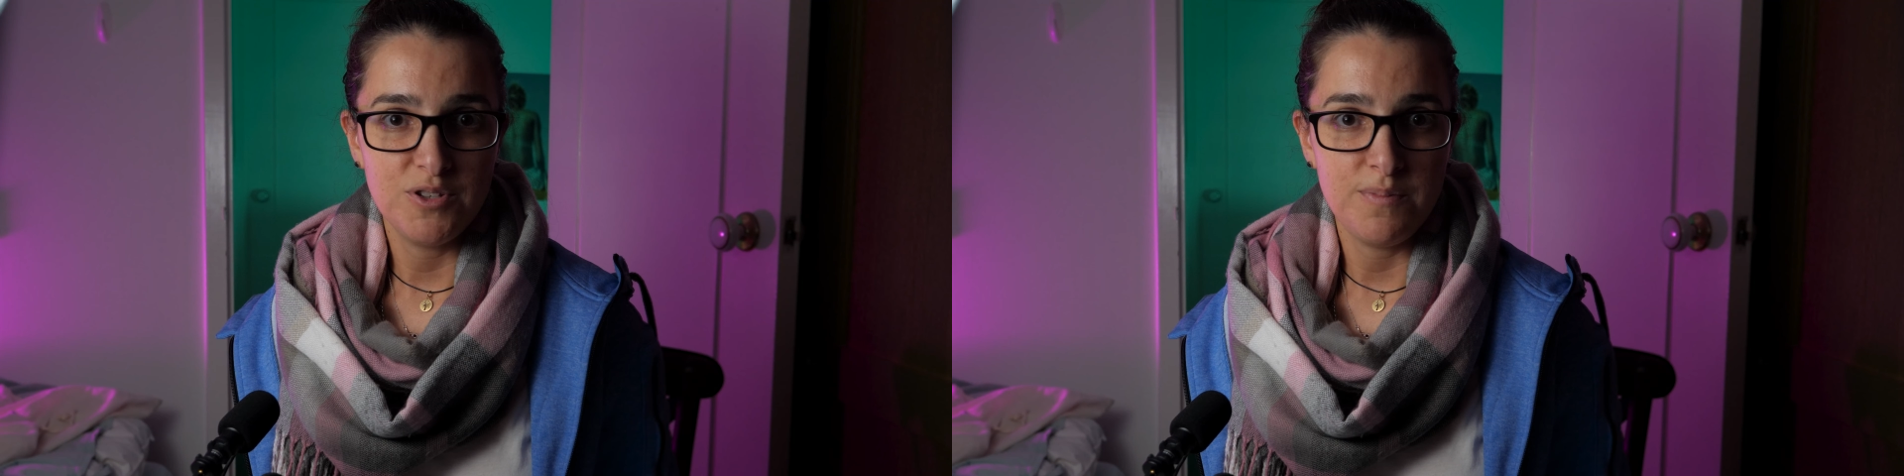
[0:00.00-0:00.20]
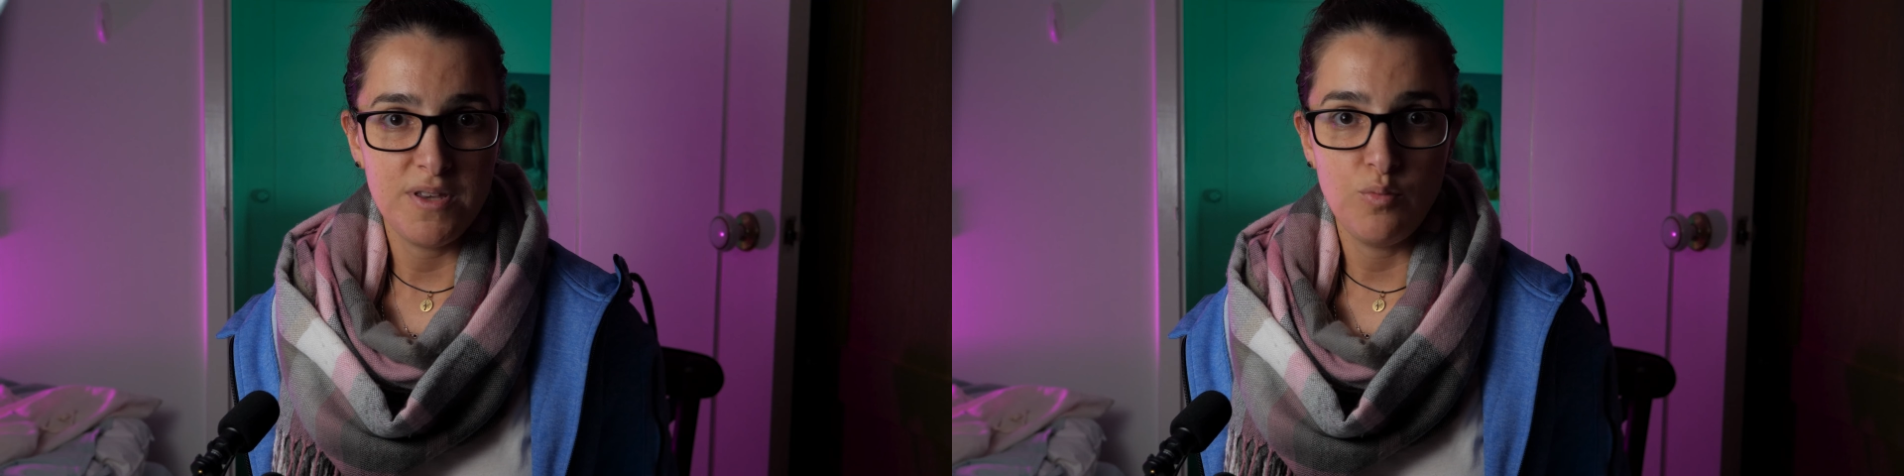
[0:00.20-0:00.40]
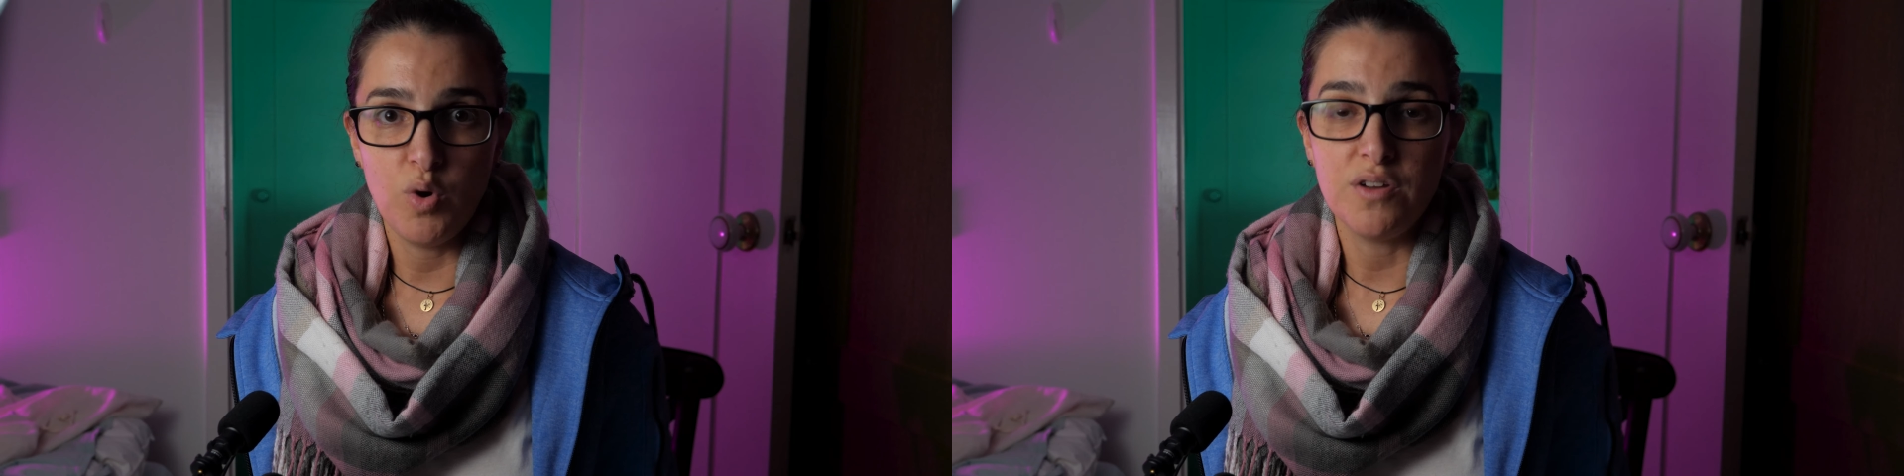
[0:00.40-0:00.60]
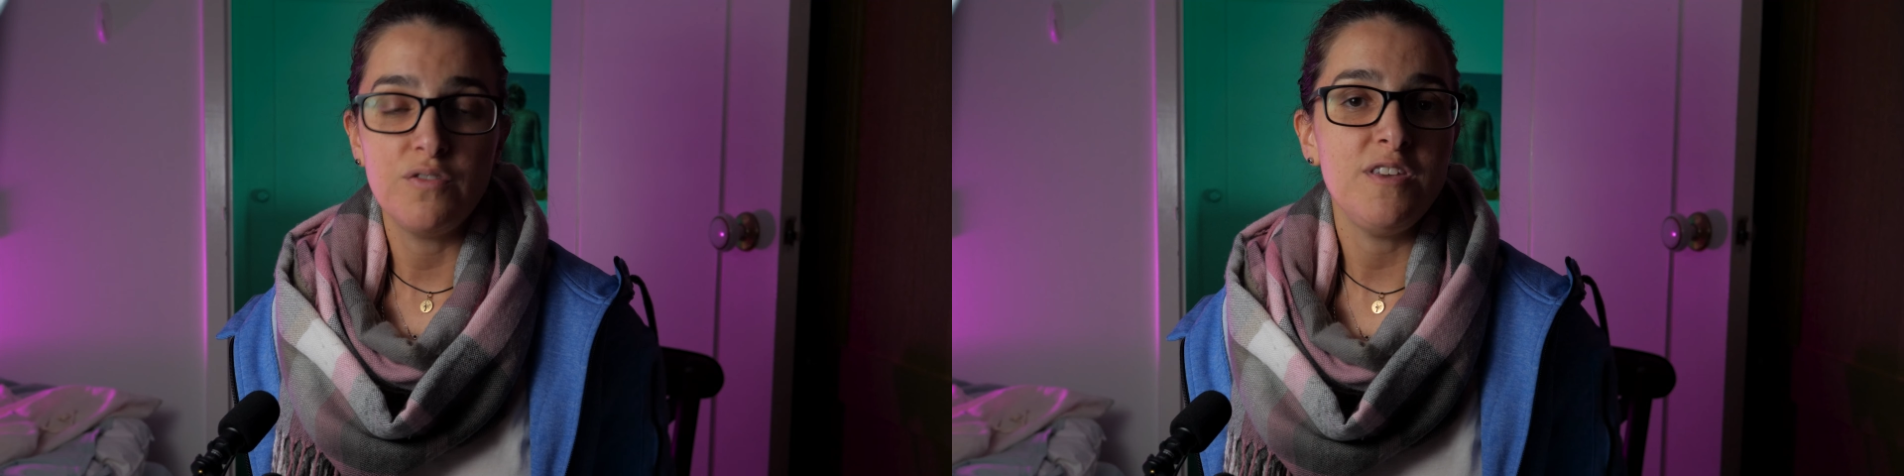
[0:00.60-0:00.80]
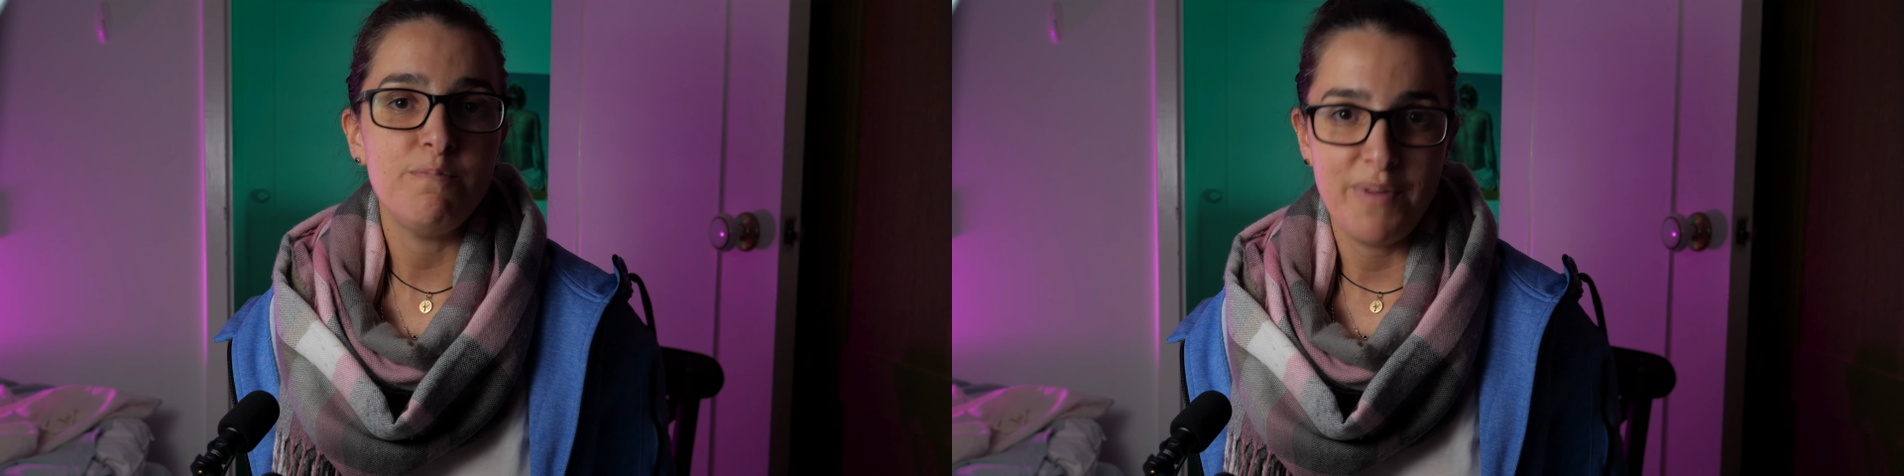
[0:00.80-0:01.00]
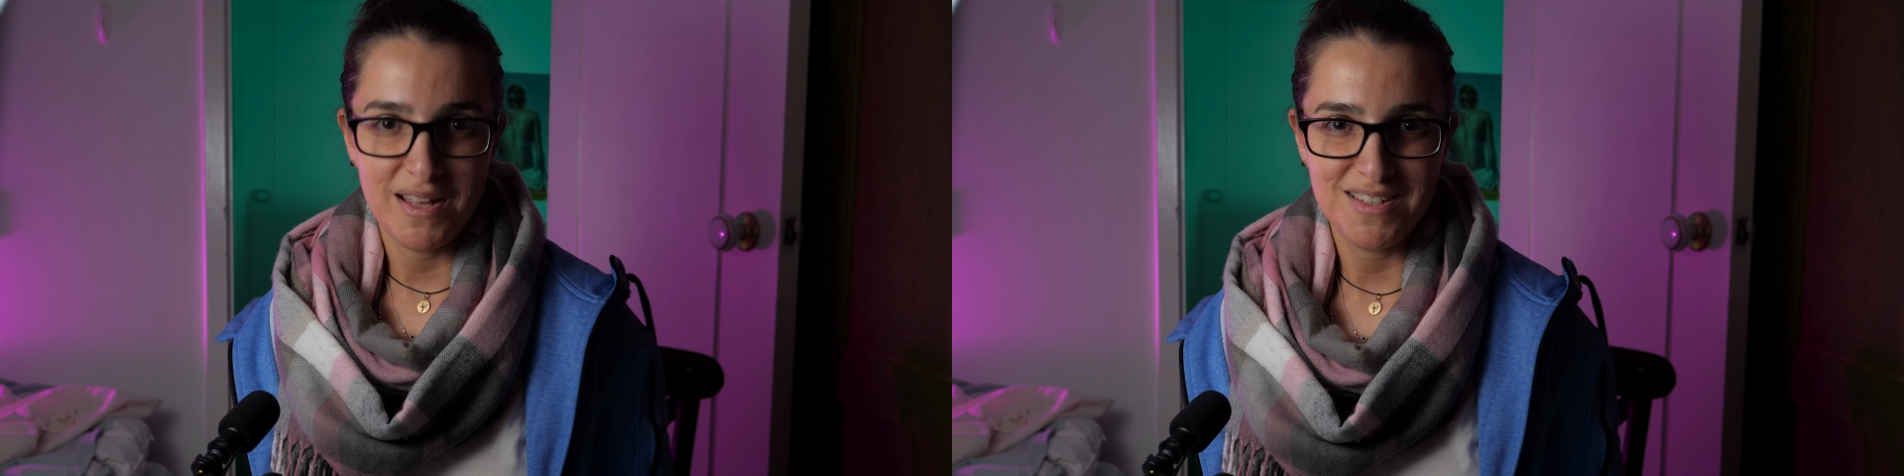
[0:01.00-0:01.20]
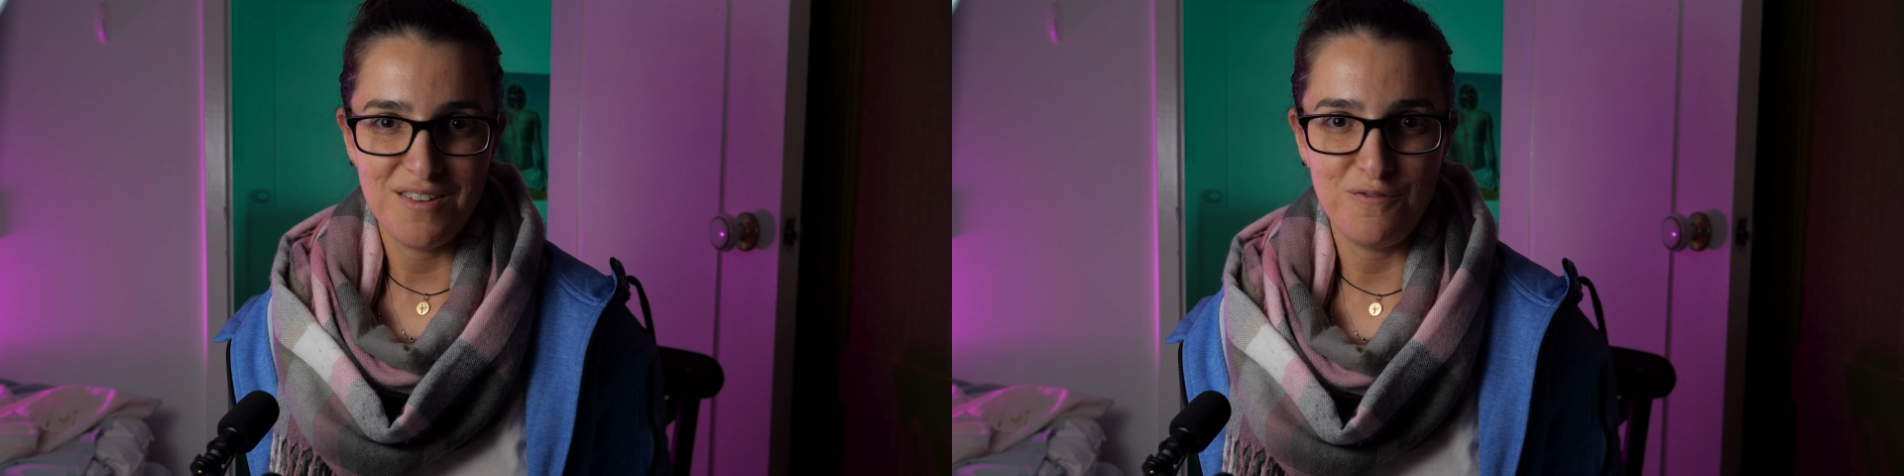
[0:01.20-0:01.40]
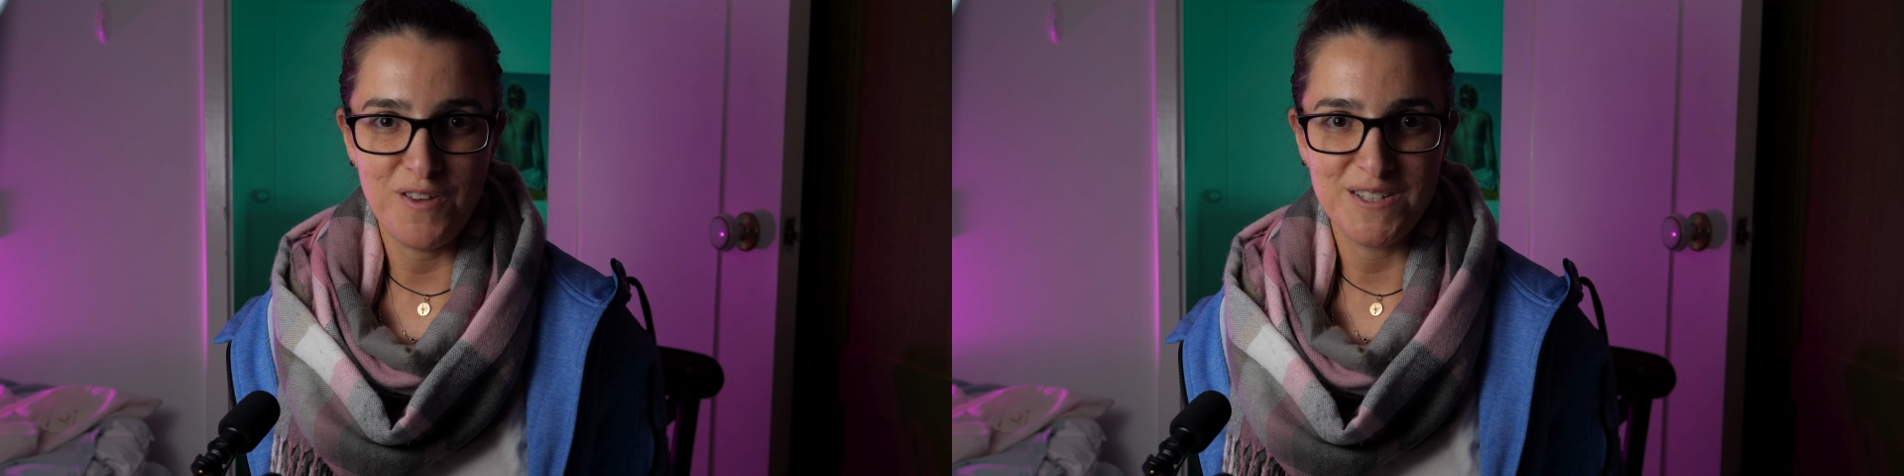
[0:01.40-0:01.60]
to be one of the better
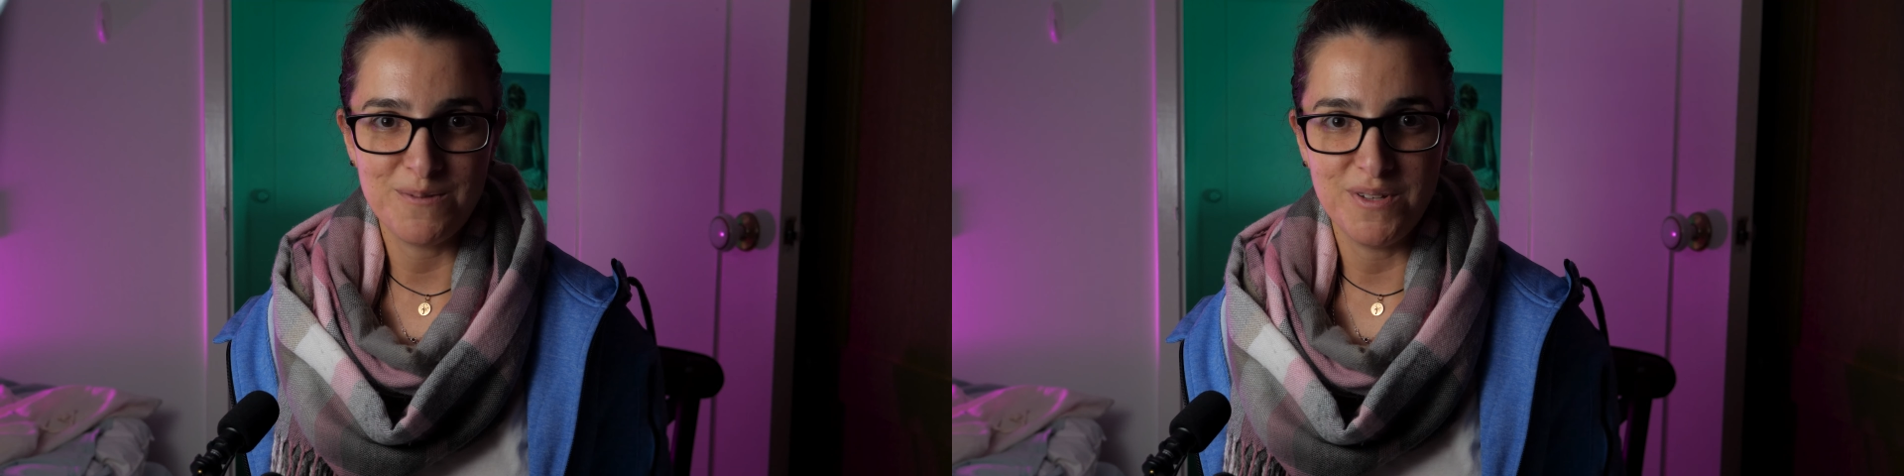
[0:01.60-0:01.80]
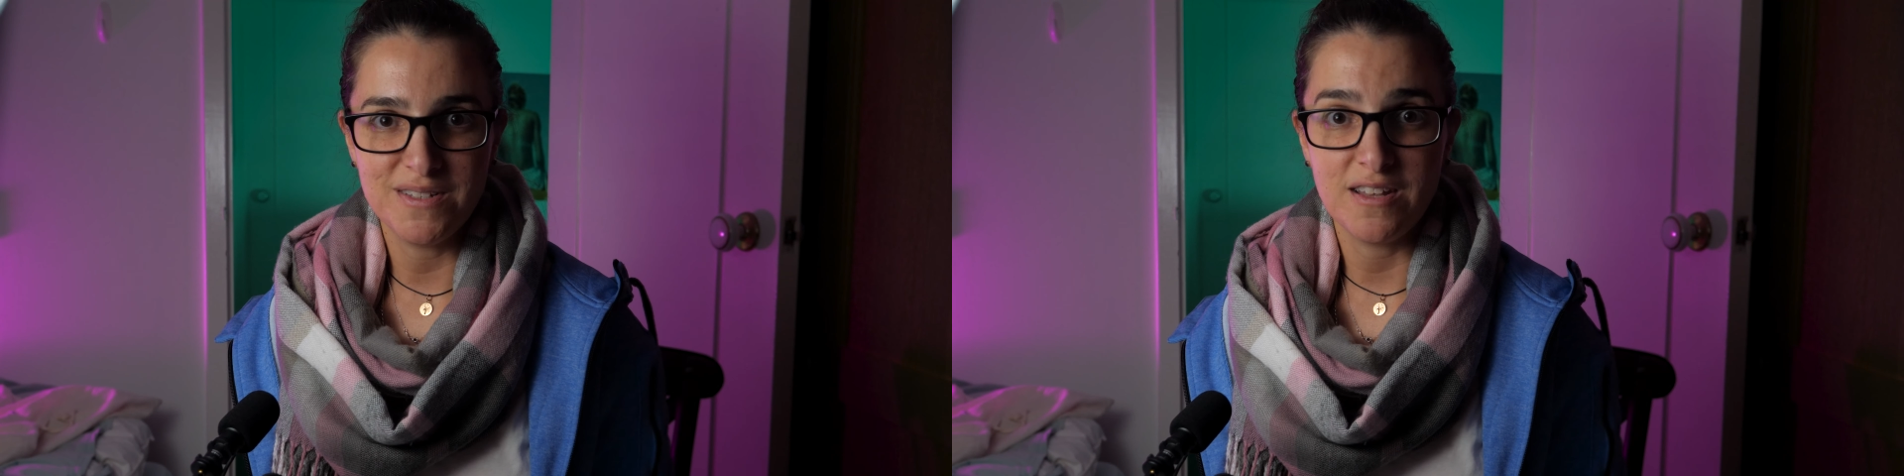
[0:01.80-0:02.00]
investments